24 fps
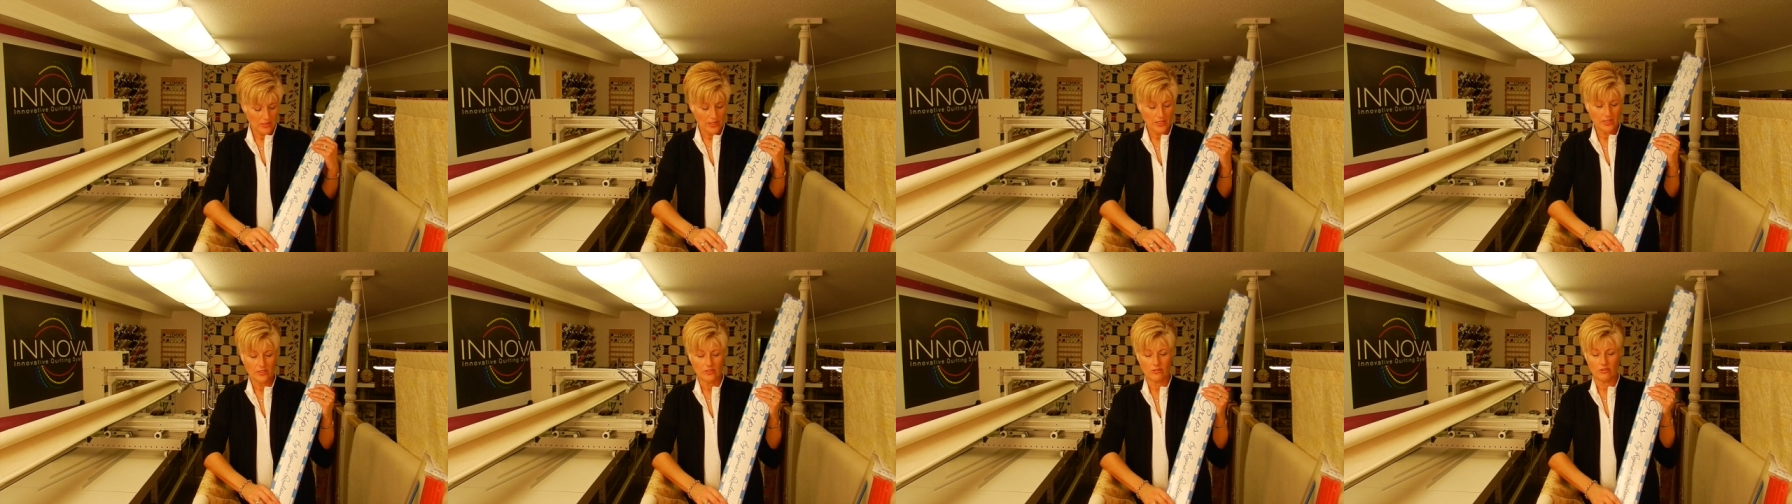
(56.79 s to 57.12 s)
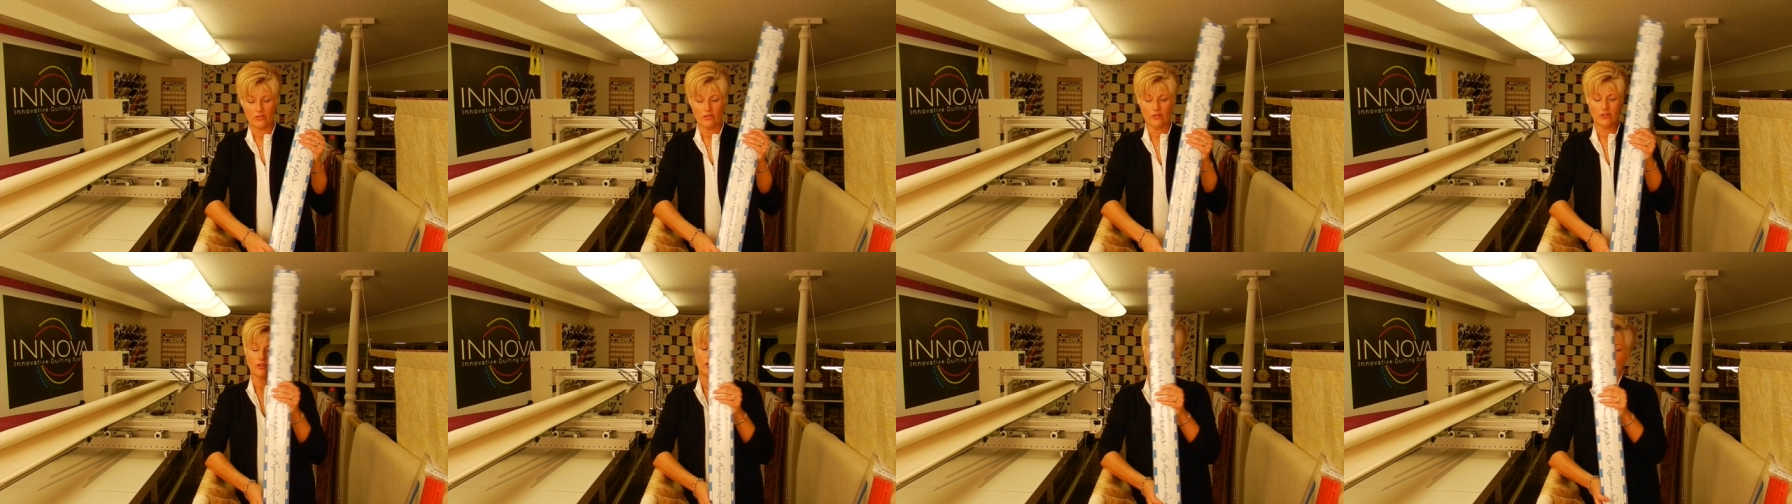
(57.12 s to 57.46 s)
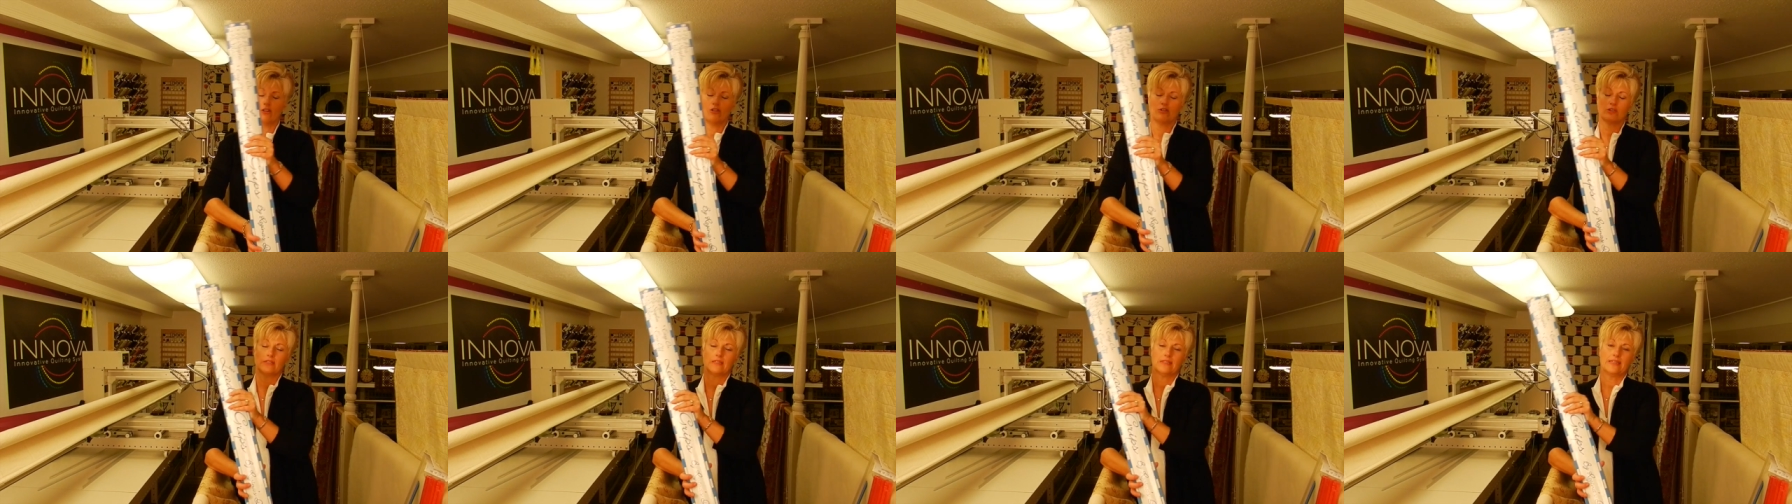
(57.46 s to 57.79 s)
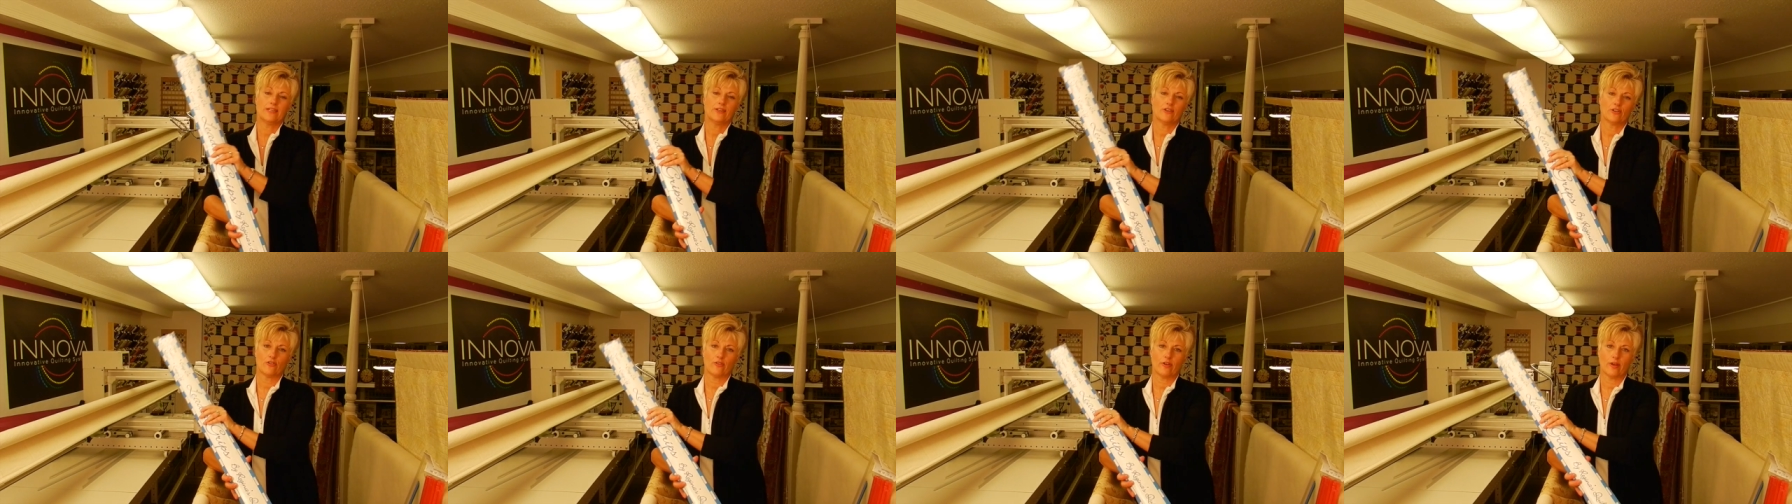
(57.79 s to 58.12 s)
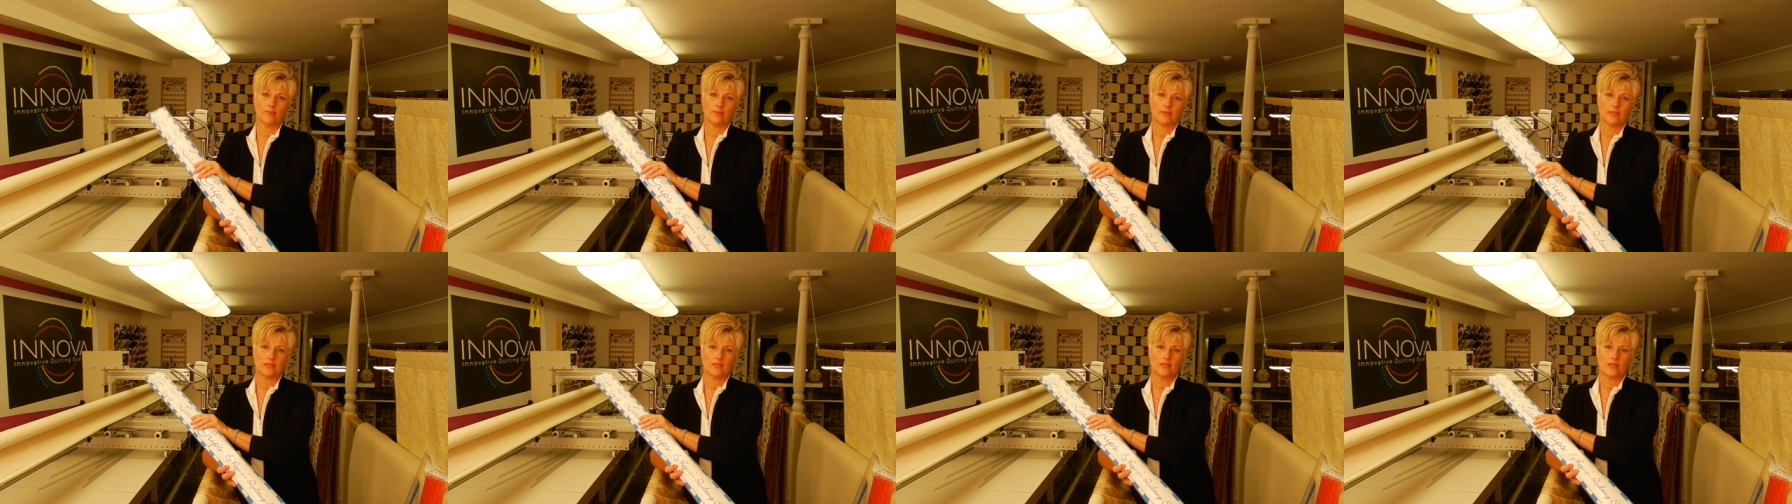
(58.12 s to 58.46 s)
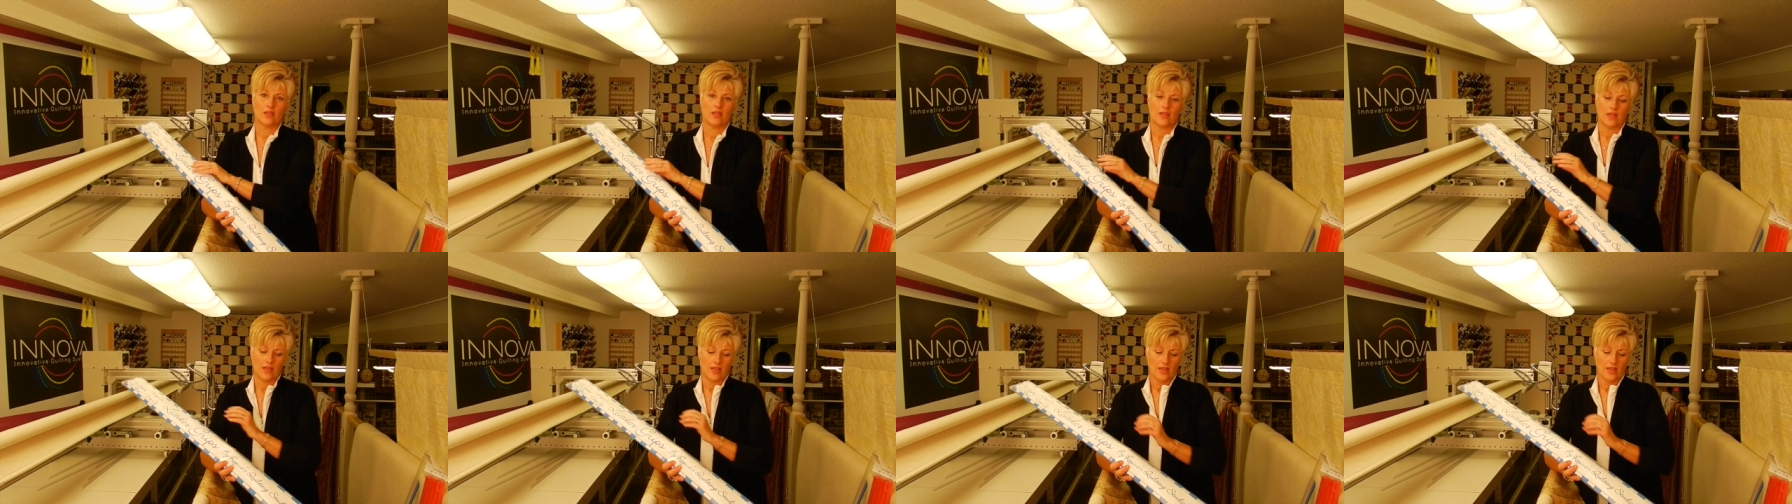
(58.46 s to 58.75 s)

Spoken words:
These are called leader grips,